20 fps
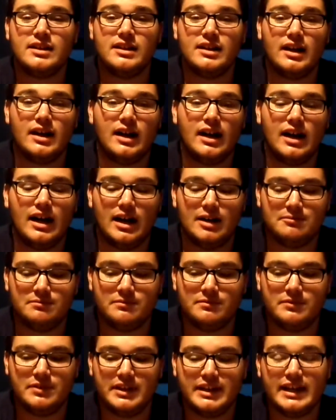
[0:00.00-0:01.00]

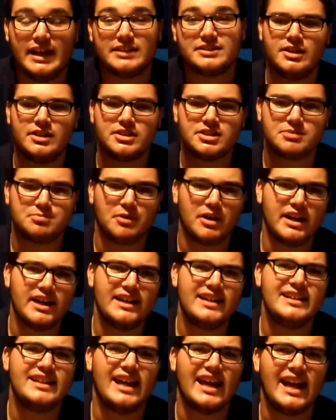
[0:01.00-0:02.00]
He has a
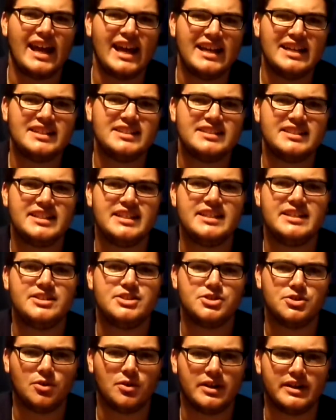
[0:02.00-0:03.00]
sprained AC
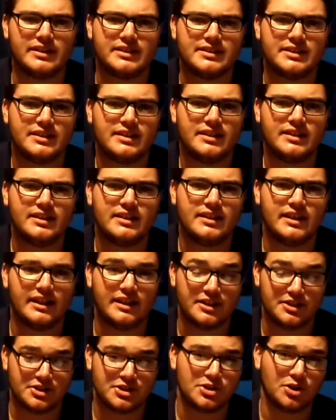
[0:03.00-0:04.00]
joint in
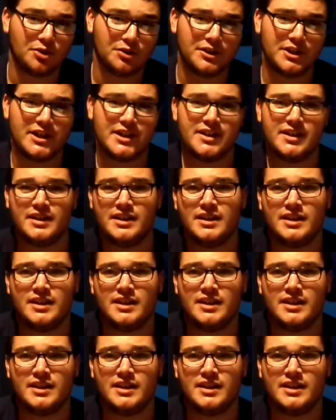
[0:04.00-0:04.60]
his shoulder.